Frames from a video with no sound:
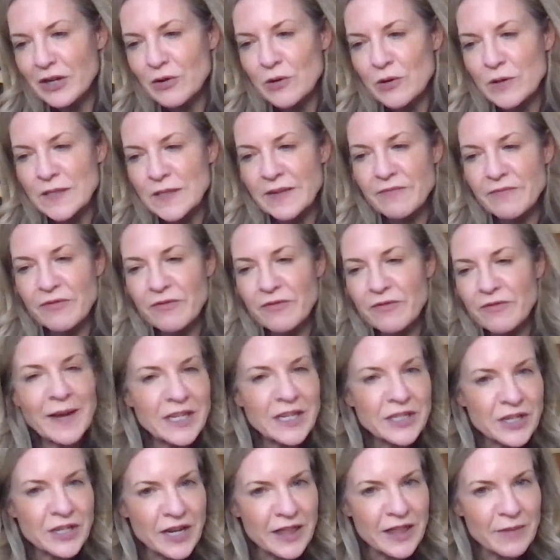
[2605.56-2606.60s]
can cause
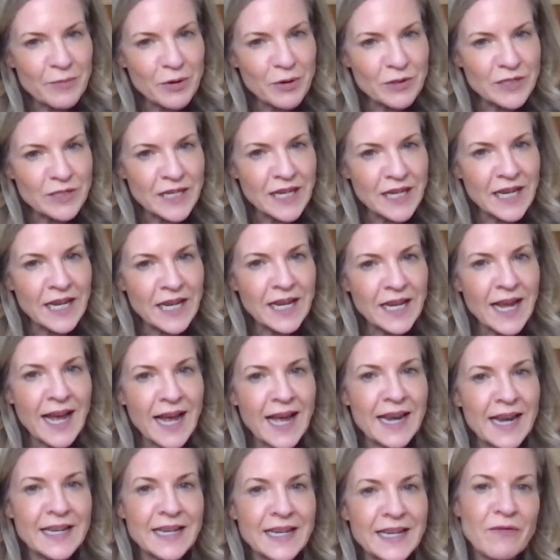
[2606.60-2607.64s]
inflammation in the body.
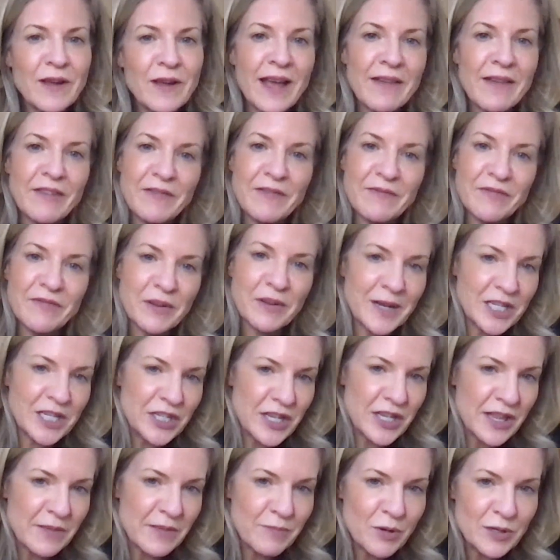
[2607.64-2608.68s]
And if we have
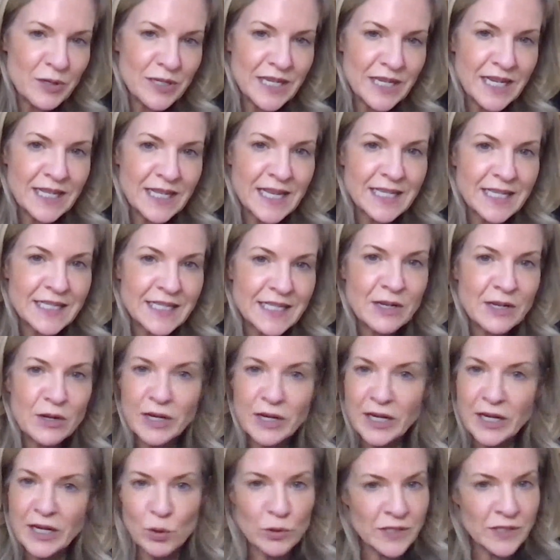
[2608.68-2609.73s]
inflammation in the body, that's
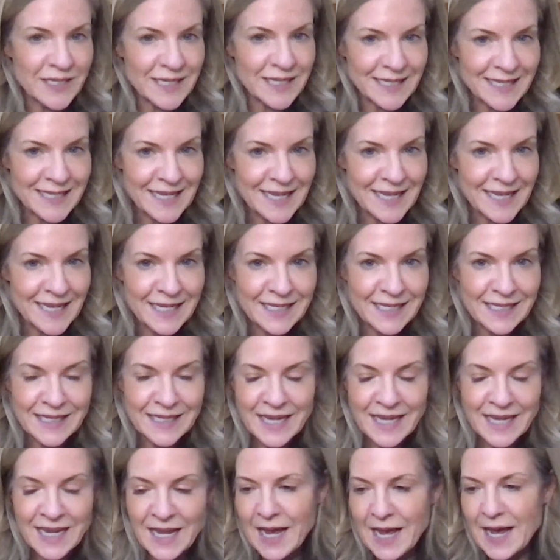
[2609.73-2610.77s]
going to cause
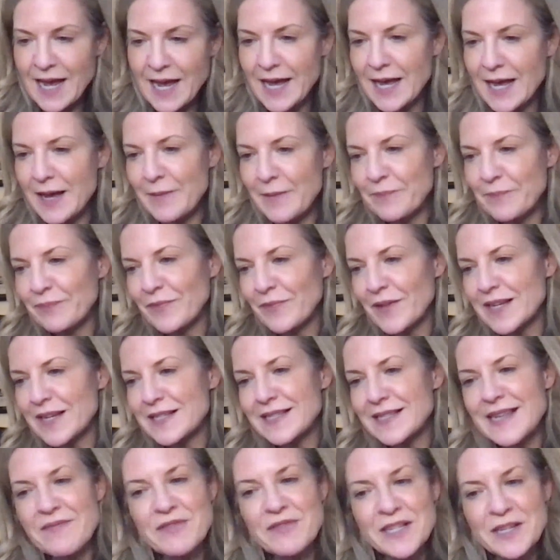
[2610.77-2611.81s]
disease.
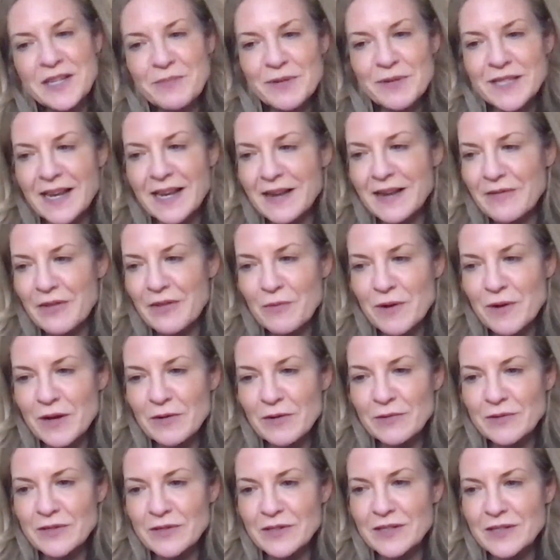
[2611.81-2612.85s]
70% of the
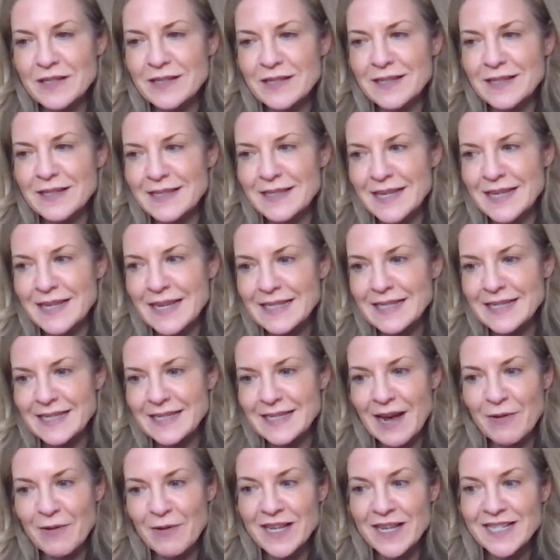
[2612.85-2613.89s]
world's diseases
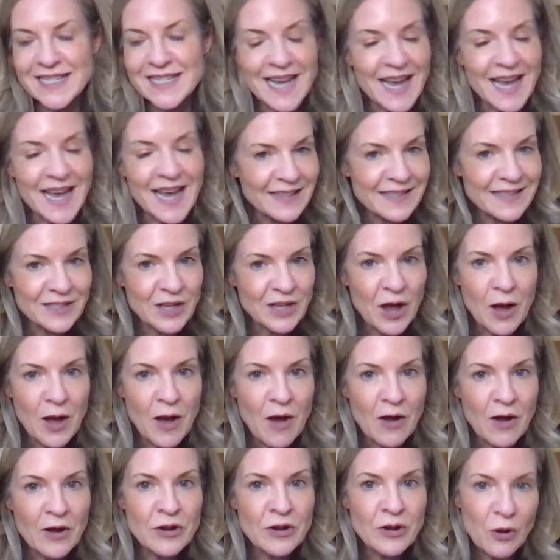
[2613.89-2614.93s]
now and deaths
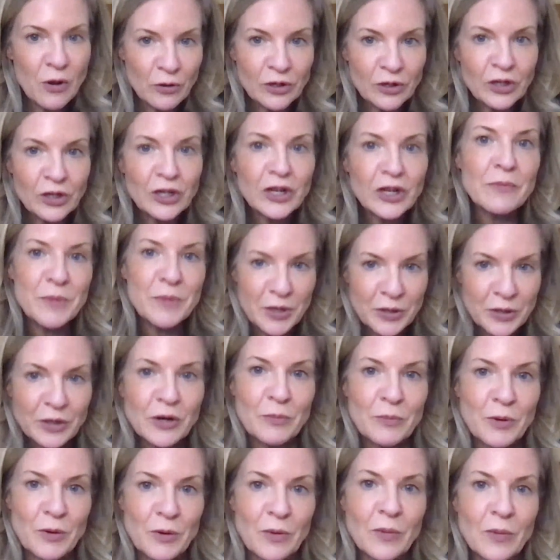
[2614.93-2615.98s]
are
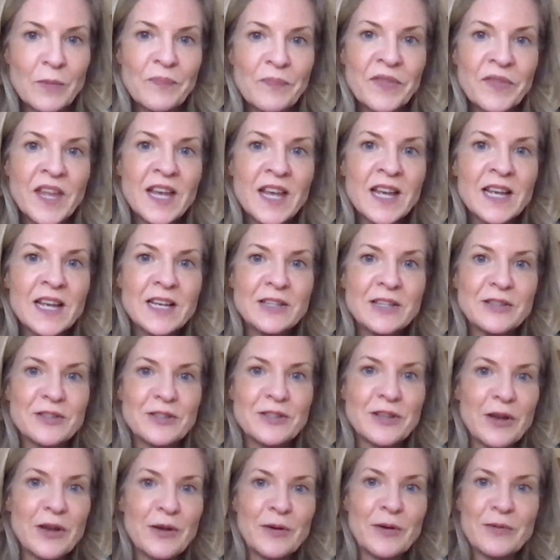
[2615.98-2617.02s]
non-communicable.
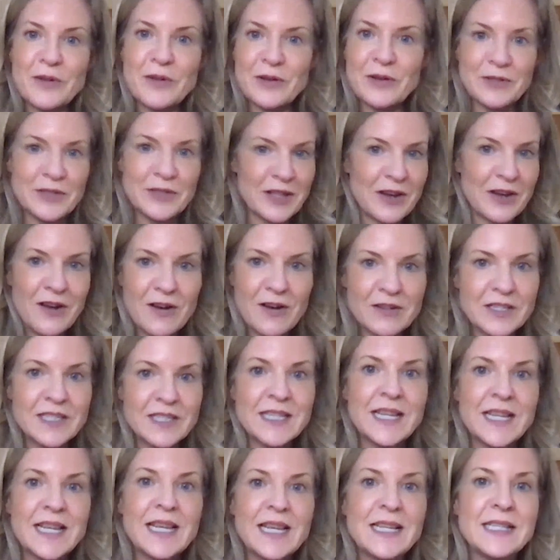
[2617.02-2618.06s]
So those are the heart
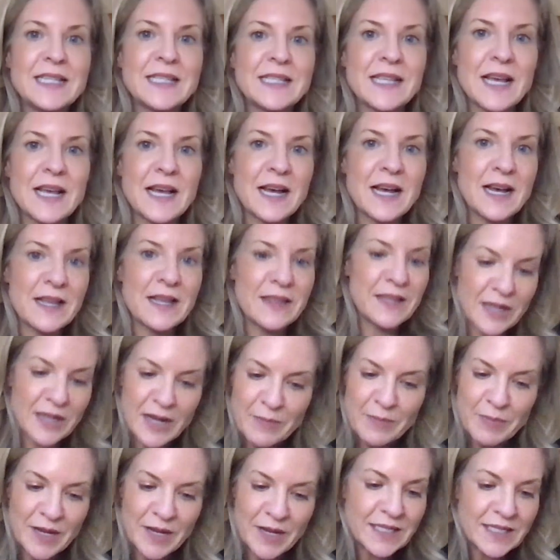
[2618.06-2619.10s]
disease, the
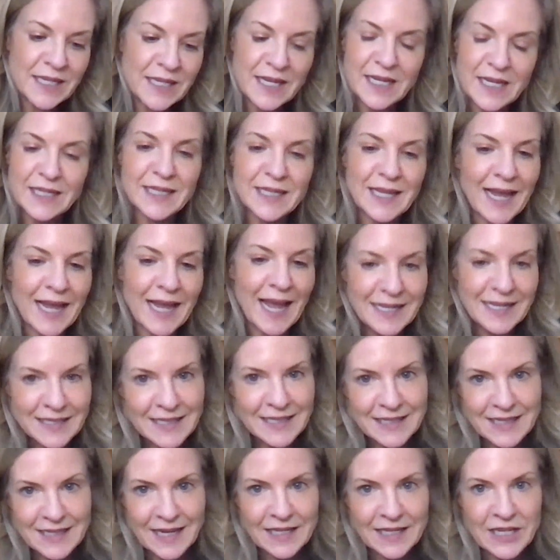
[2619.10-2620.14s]
diabetes, the
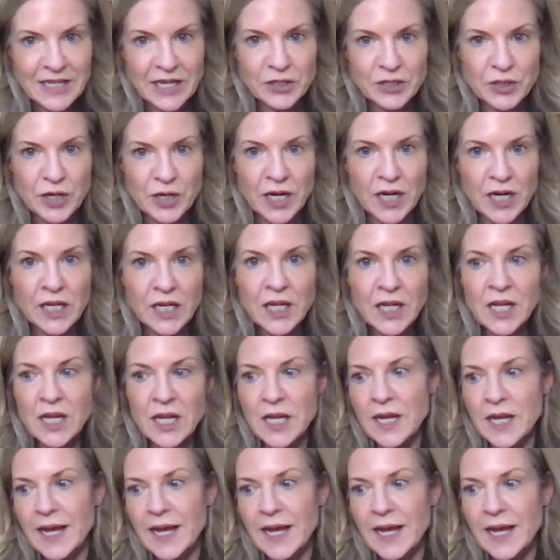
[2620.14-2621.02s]
cancers, etc.